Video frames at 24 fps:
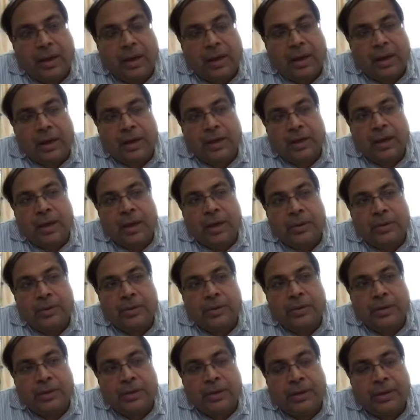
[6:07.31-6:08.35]

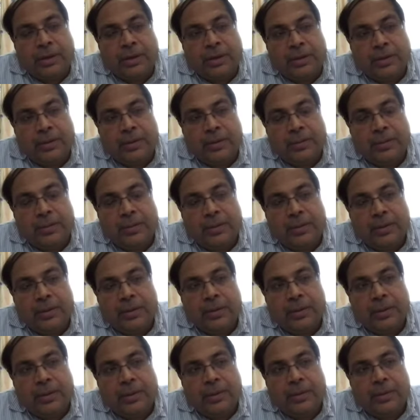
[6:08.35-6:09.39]
around 12
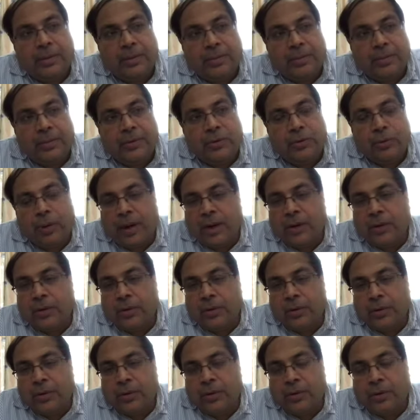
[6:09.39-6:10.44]

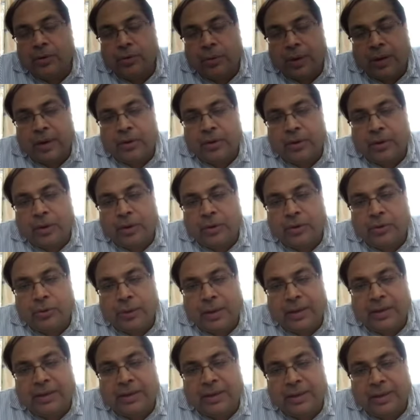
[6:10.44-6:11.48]
o'clock,
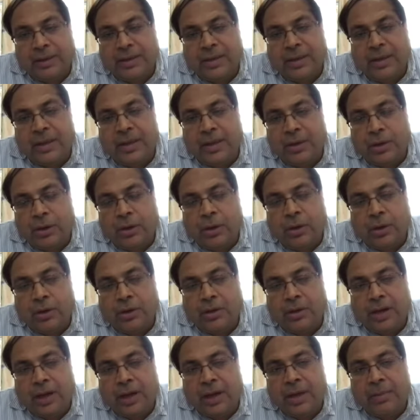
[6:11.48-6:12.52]
12:30 New
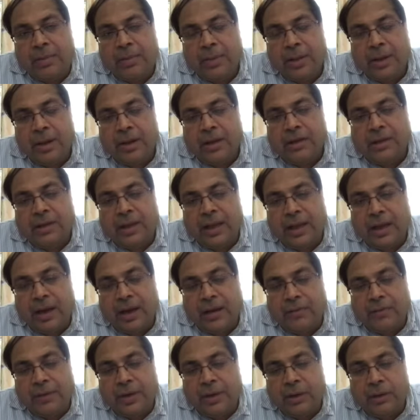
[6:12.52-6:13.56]
York time.
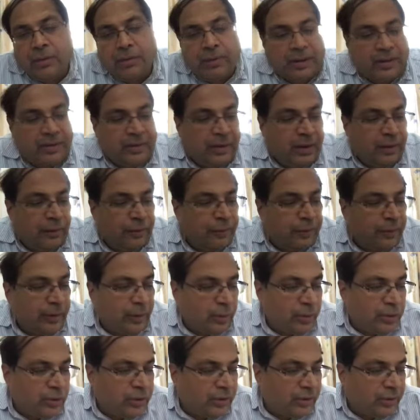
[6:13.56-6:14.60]
Thereafter, you will see a
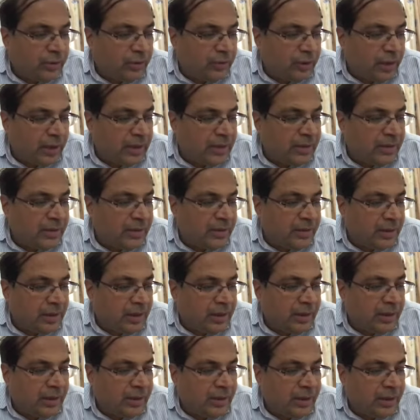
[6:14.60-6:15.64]
ferocious rise
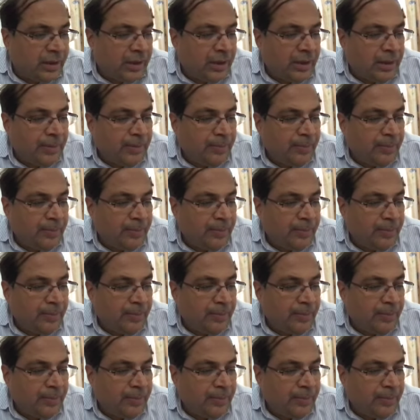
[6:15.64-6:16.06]
in the